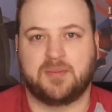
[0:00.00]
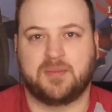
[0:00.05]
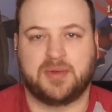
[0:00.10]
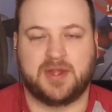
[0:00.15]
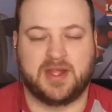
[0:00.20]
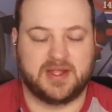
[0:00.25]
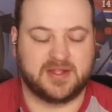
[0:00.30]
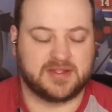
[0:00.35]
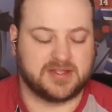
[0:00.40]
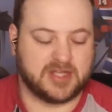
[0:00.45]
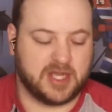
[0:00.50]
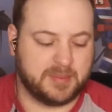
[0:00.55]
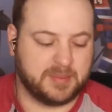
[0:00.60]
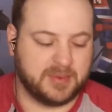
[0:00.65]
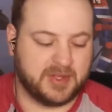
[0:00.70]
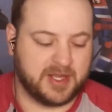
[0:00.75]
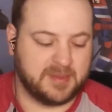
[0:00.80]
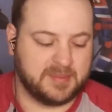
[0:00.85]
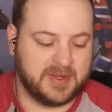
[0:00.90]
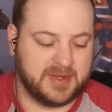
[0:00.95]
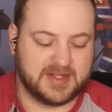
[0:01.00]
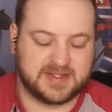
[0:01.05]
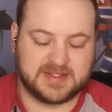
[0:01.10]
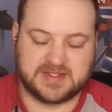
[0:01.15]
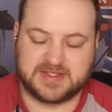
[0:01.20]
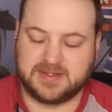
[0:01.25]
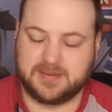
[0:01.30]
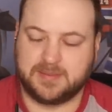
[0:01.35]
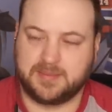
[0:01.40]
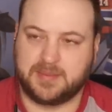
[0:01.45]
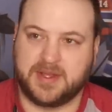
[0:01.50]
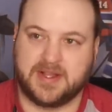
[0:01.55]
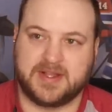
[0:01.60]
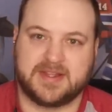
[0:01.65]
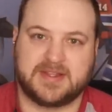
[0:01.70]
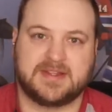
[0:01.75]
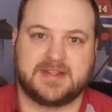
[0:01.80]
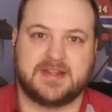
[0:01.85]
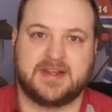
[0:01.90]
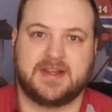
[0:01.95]
playing top line minutes.
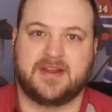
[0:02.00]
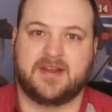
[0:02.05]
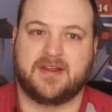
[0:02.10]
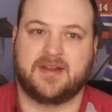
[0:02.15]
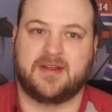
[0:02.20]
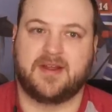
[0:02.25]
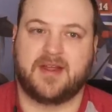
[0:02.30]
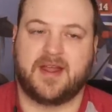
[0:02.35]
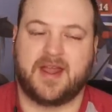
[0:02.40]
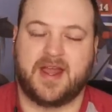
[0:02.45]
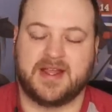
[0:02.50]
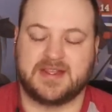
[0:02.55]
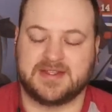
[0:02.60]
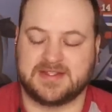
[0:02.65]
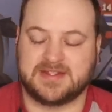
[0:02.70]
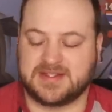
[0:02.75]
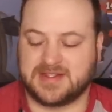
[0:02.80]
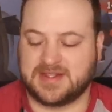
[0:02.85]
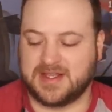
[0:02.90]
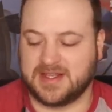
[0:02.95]
But as